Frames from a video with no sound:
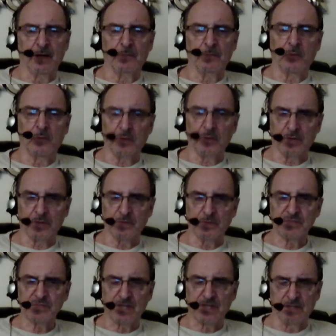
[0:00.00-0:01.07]
widows
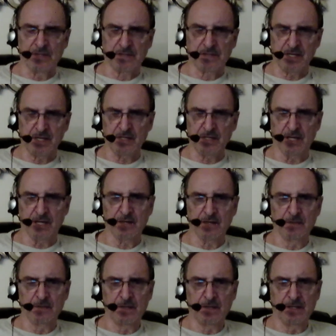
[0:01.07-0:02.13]
in Kenya
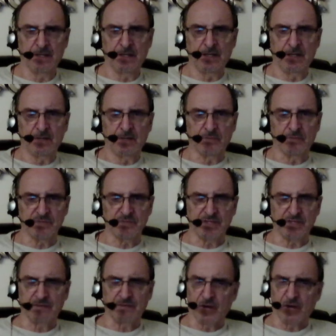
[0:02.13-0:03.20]

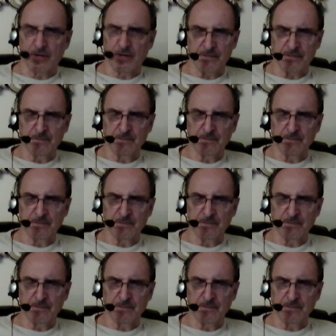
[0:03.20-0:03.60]
receive garden.